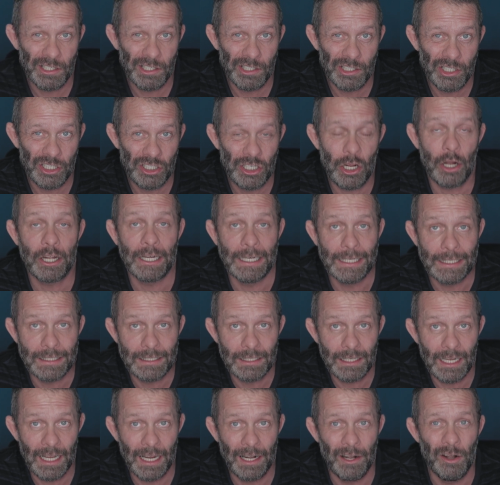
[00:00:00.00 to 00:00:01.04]
study it
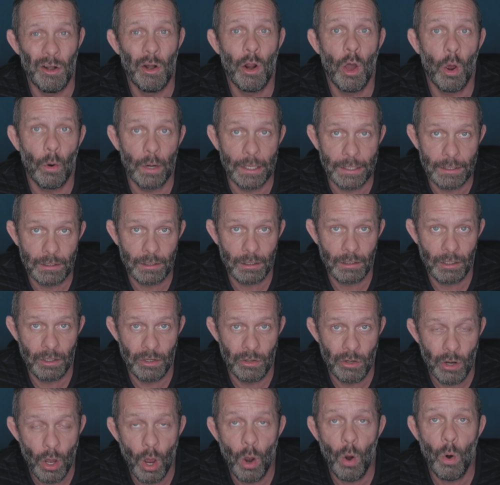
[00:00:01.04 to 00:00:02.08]
and know it.
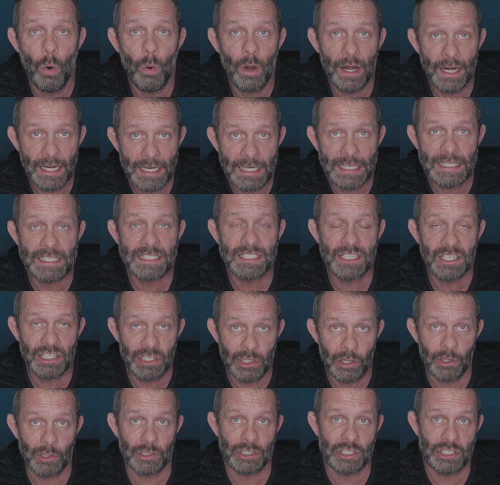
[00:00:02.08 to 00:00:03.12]
Know it's
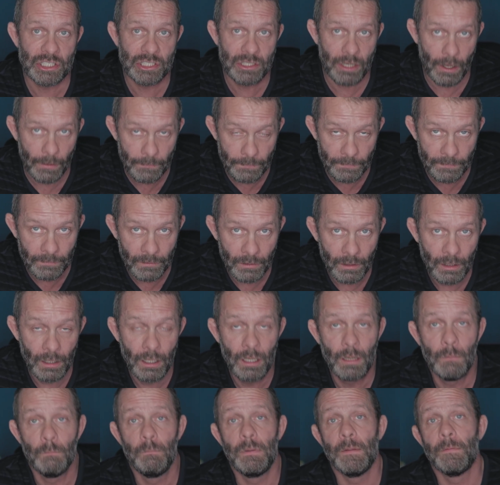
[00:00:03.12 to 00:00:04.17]
your stuff
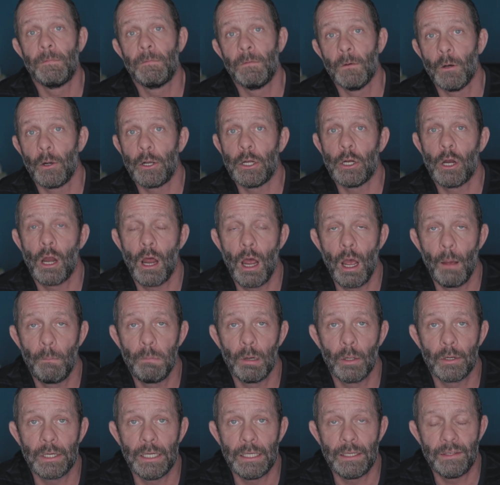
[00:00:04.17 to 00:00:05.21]
before you
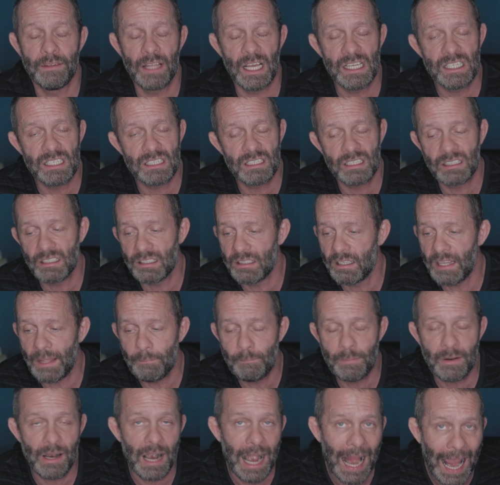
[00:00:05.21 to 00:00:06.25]
upload it. That's
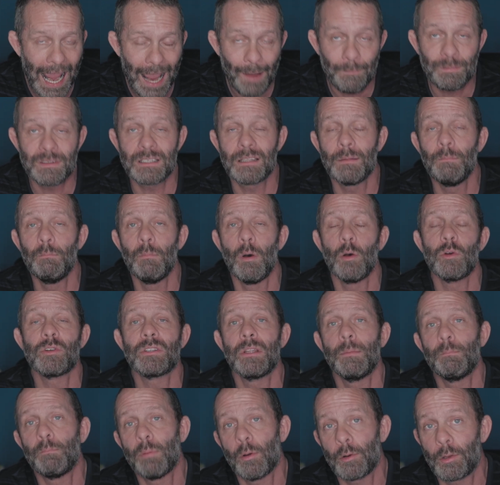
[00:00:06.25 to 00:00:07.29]
perhaps the most
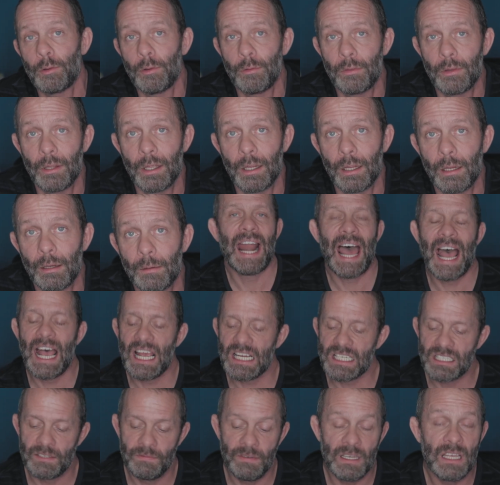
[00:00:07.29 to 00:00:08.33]
important thing. And
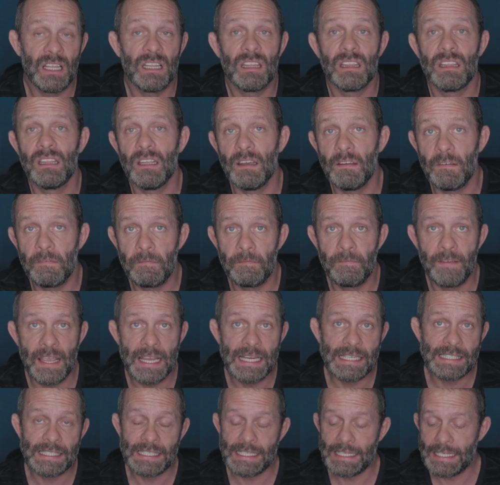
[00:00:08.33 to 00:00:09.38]
as with
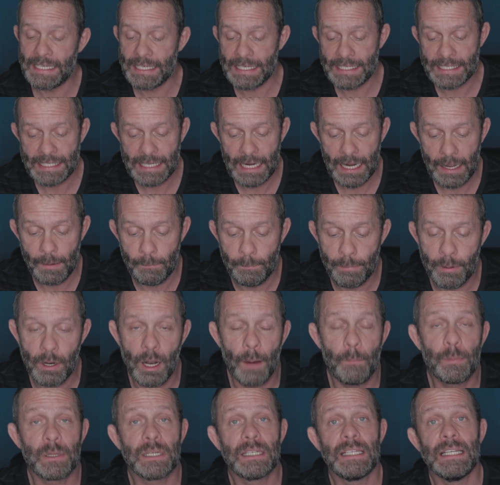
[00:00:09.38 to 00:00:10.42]
faces and
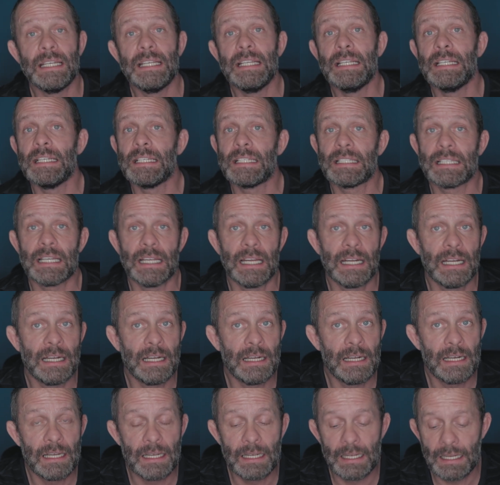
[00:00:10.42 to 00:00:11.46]
properties
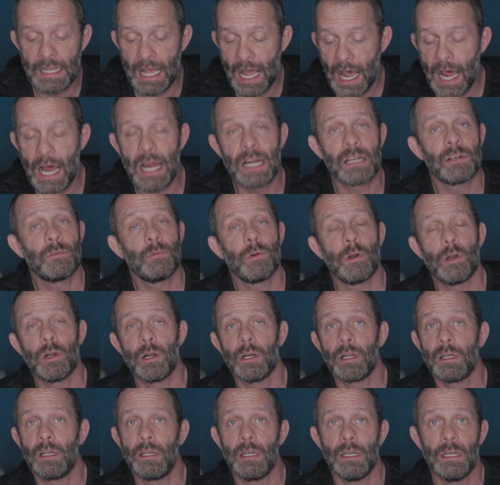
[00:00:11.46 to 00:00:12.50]
and
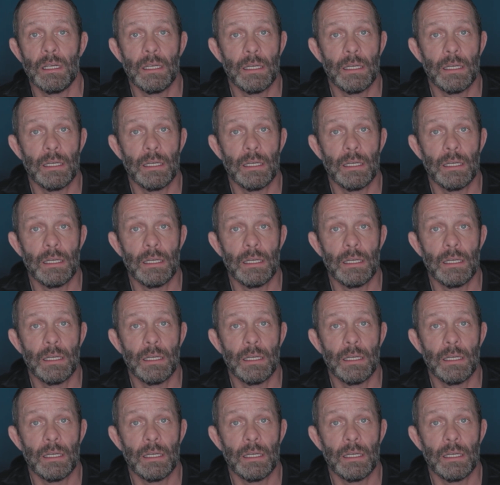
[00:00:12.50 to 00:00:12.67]
artwork,